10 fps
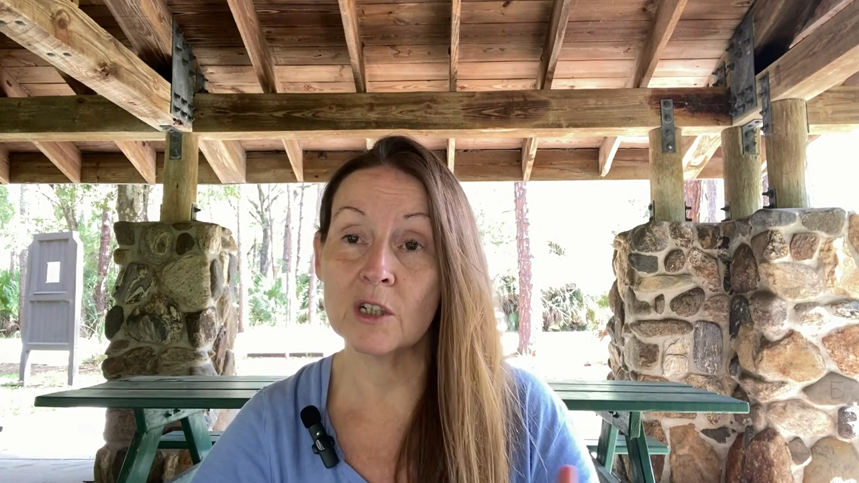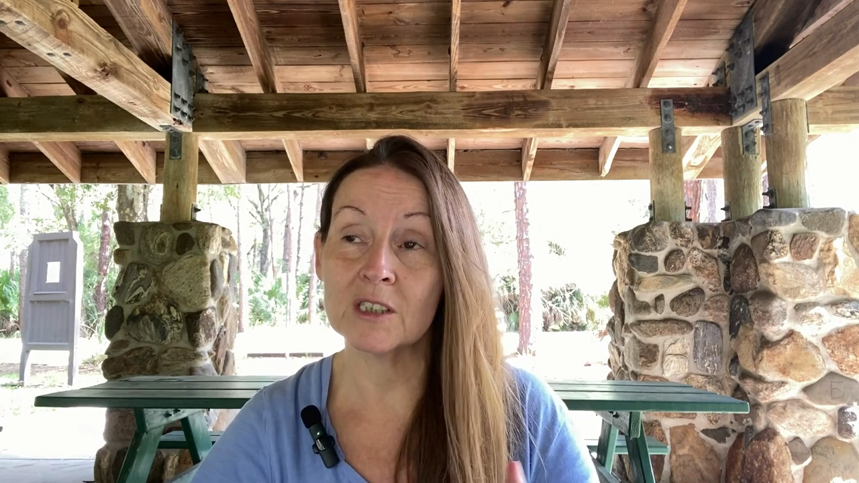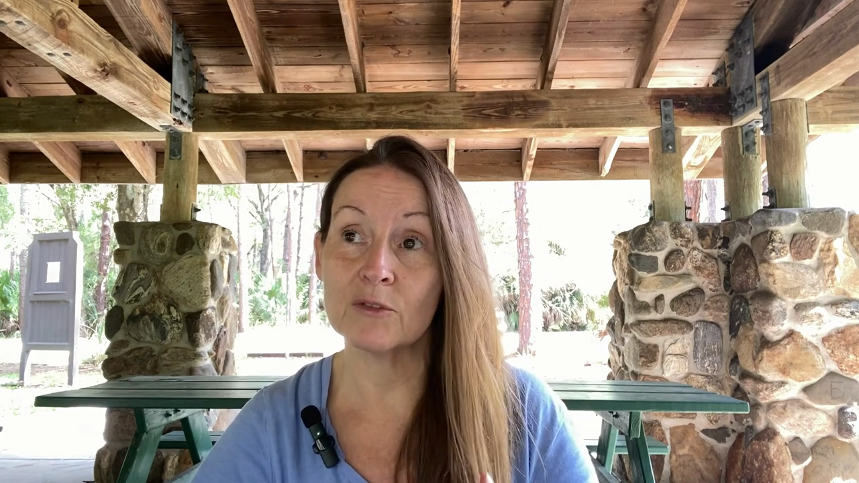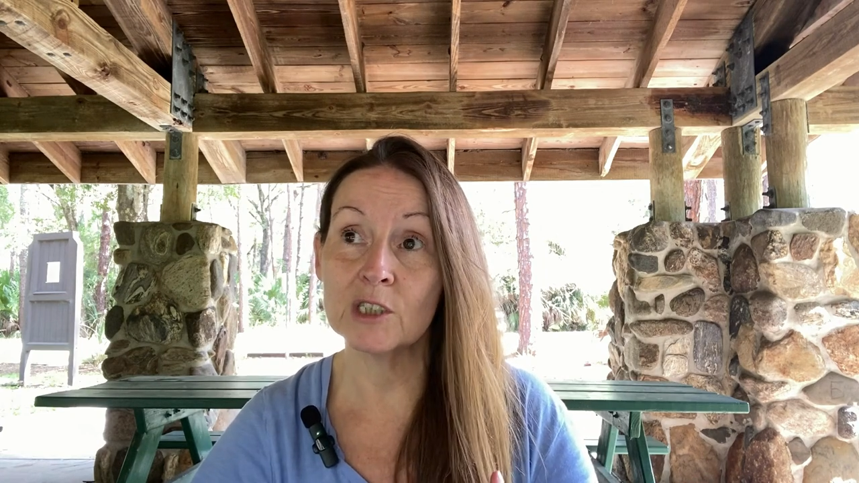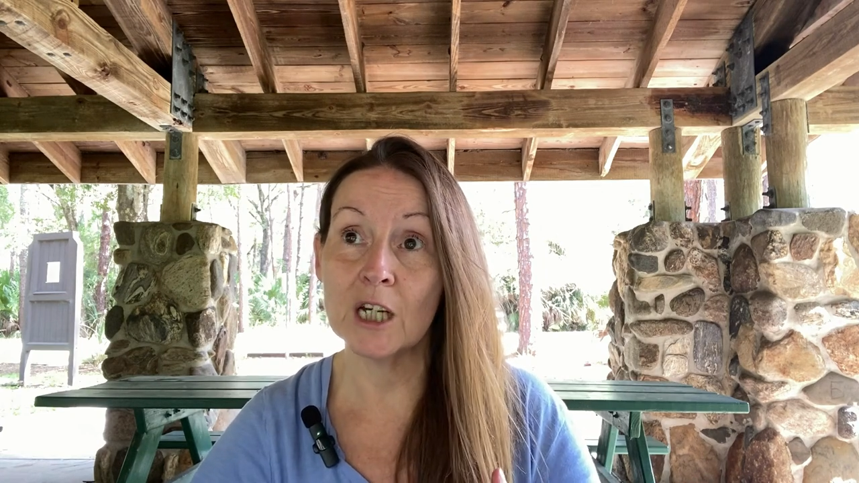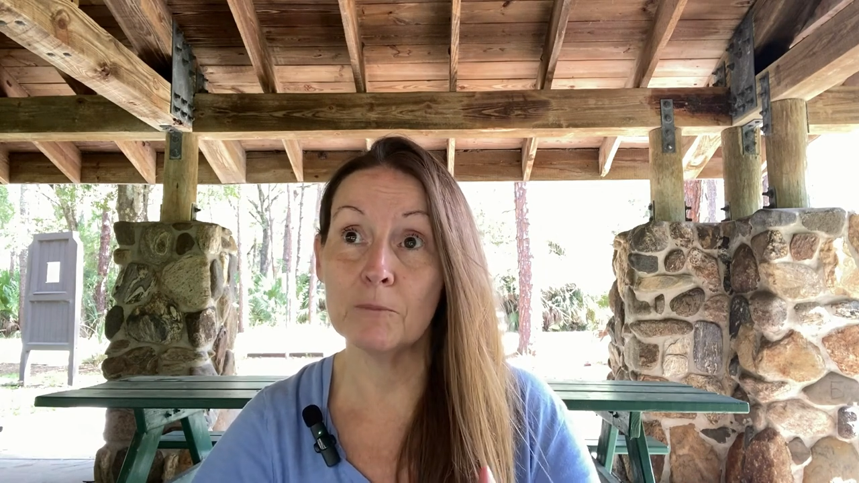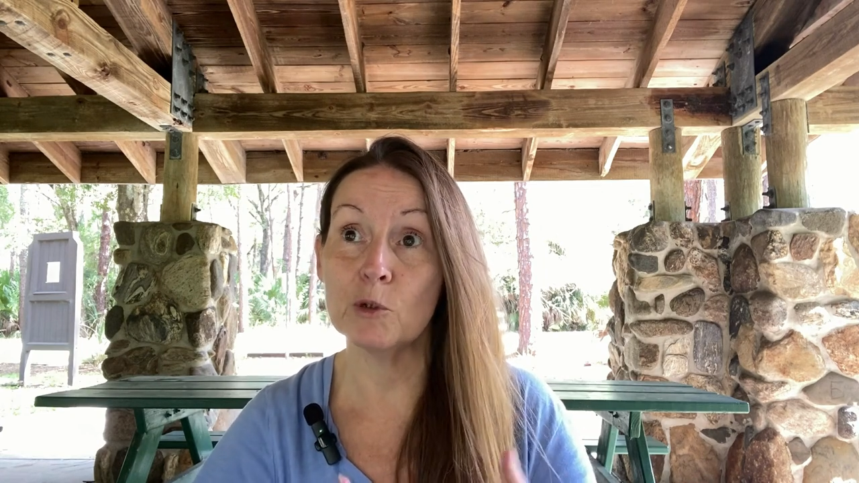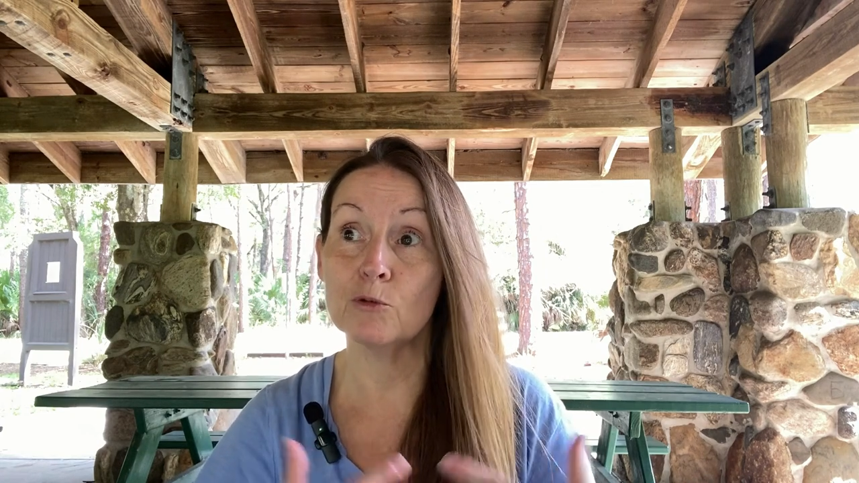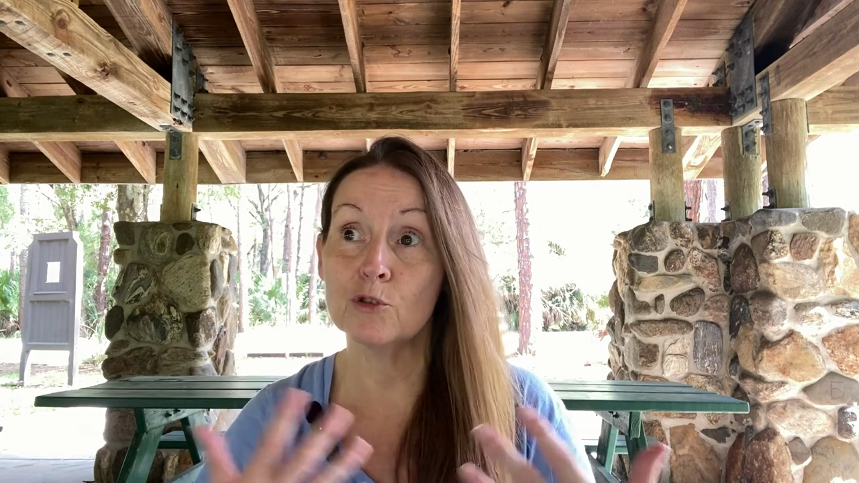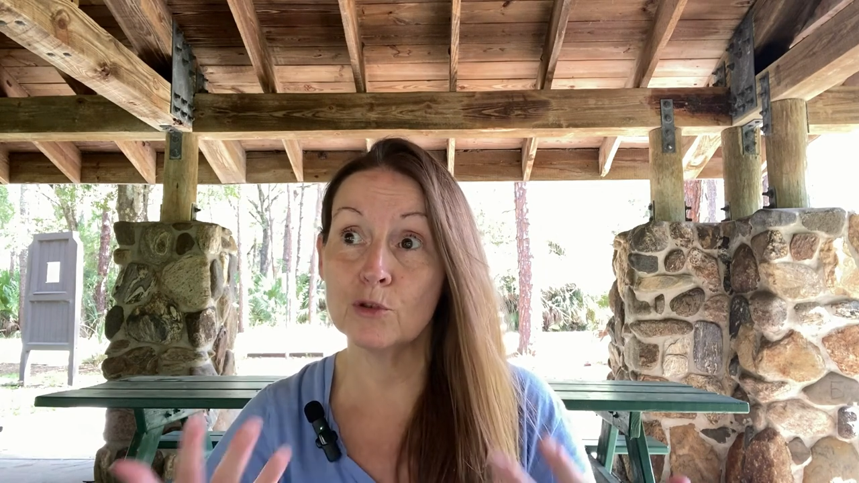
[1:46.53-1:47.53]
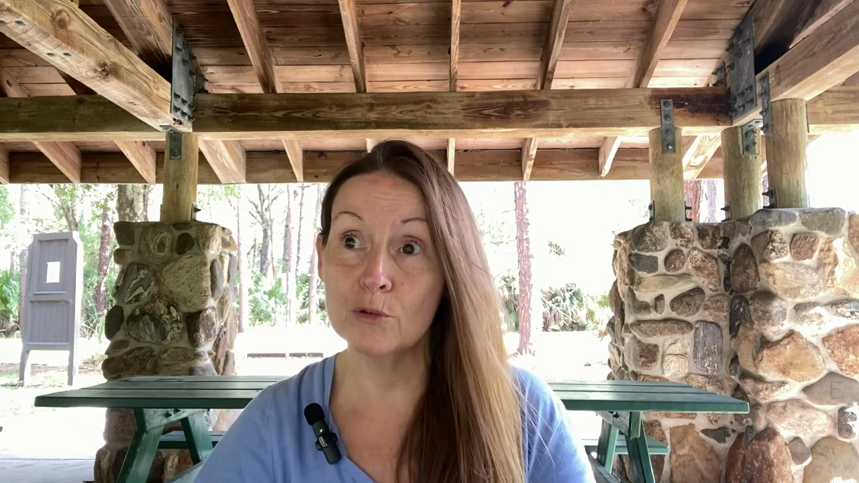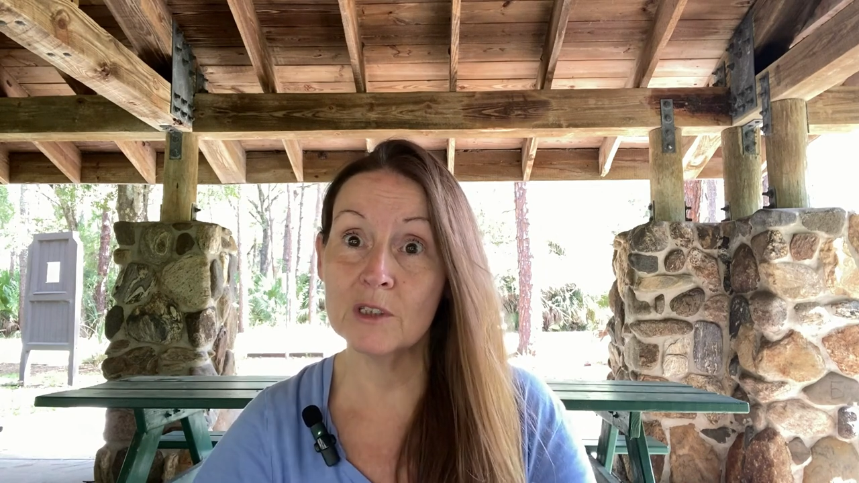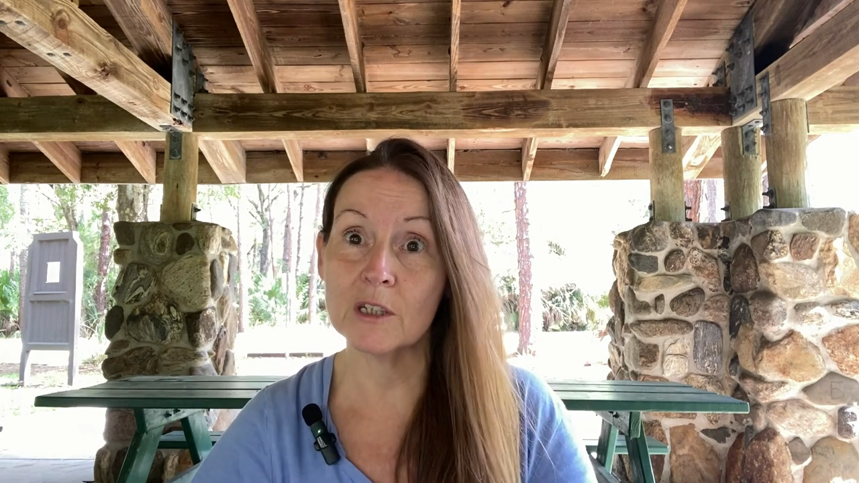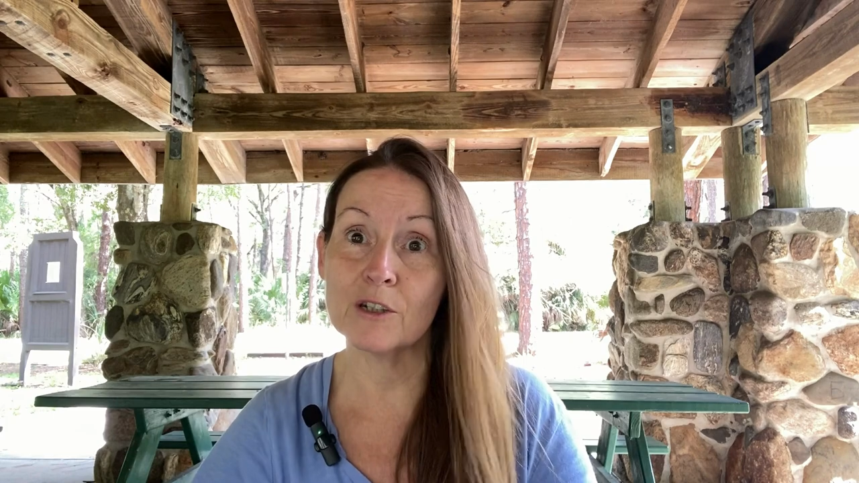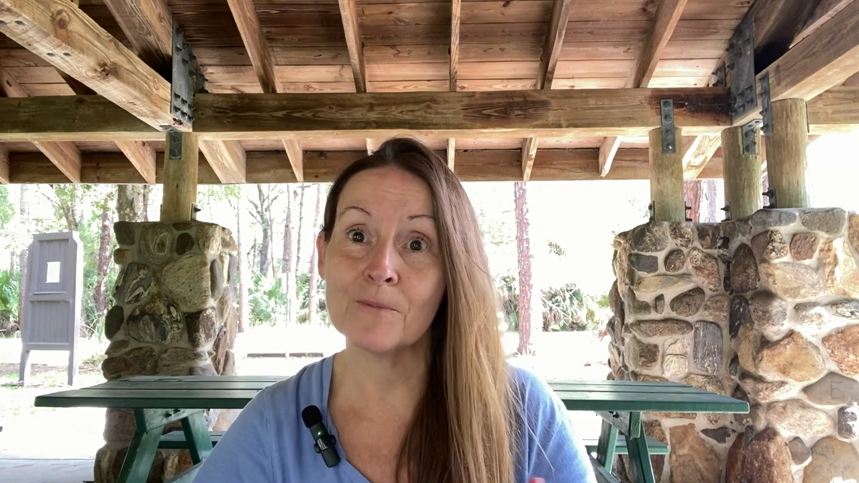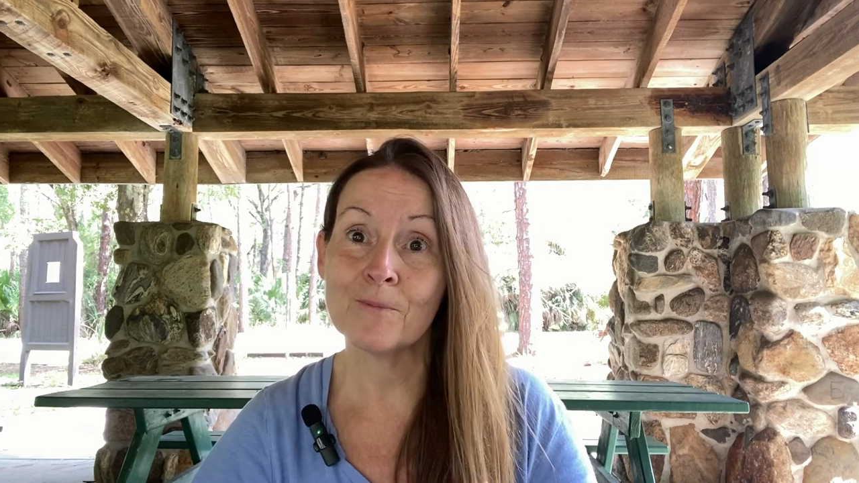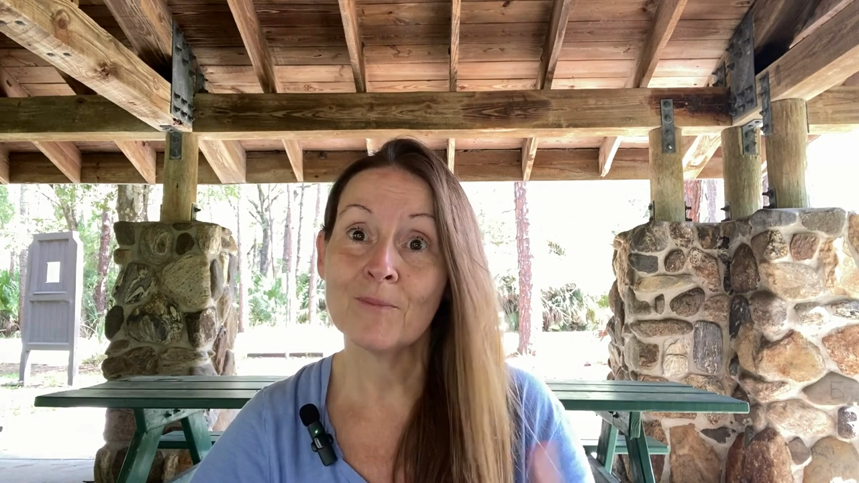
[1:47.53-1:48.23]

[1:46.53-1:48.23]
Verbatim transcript: Because every time you choose it,